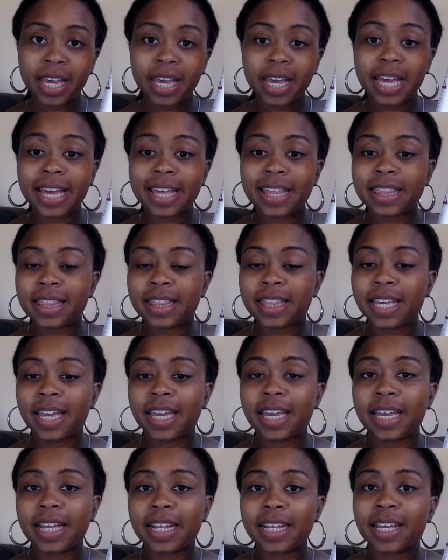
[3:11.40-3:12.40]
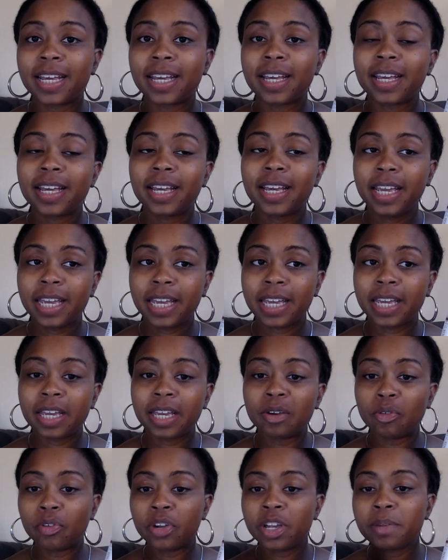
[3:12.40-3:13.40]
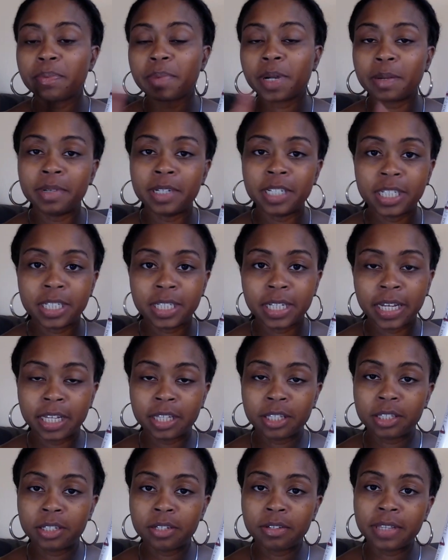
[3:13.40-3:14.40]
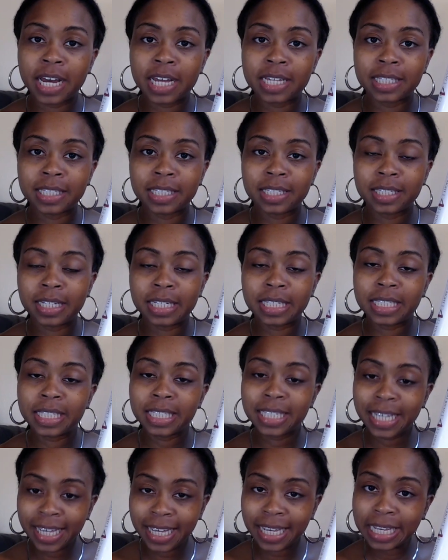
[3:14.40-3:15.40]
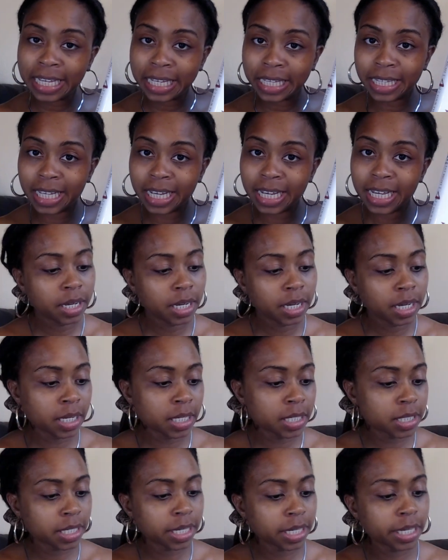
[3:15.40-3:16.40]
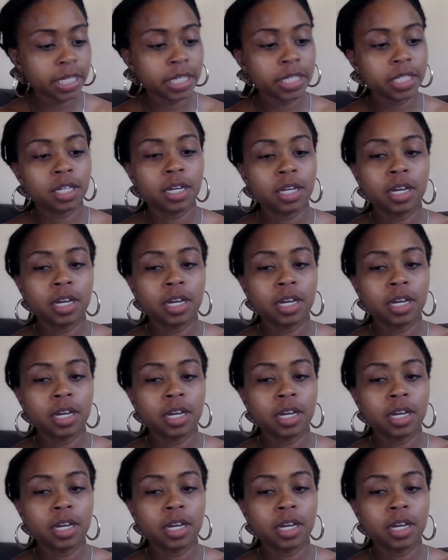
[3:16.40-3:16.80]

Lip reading: And then he republished it in 2016. And it says